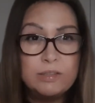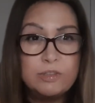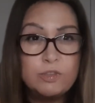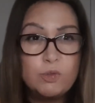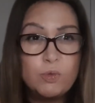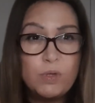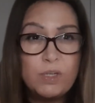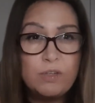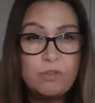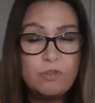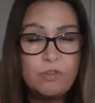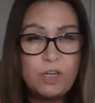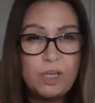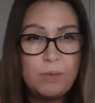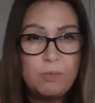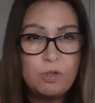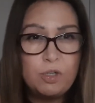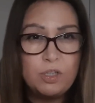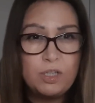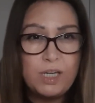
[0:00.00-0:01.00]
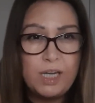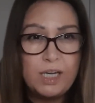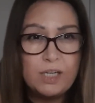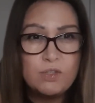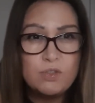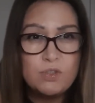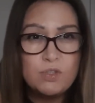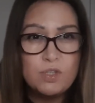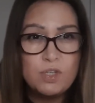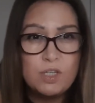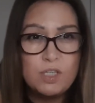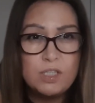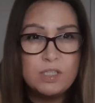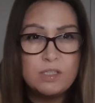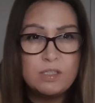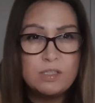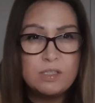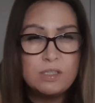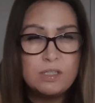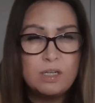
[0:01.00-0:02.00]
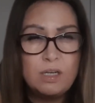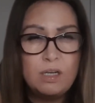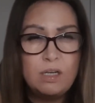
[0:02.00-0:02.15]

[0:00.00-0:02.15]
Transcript: twin flame connections,